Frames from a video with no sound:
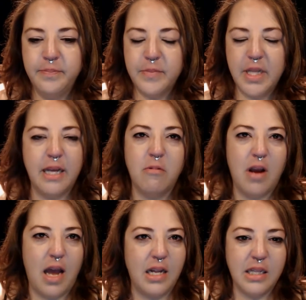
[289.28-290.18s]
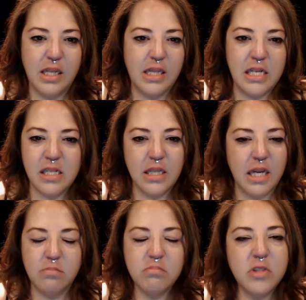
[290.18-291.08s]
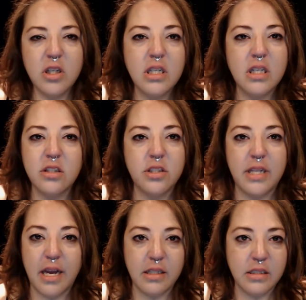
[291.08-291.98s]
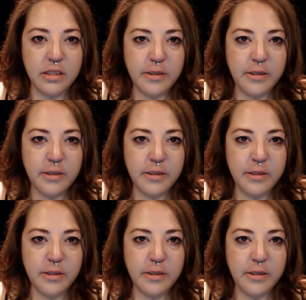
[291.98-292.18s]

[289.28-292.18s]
that they were at, and the things that they couldn't understand.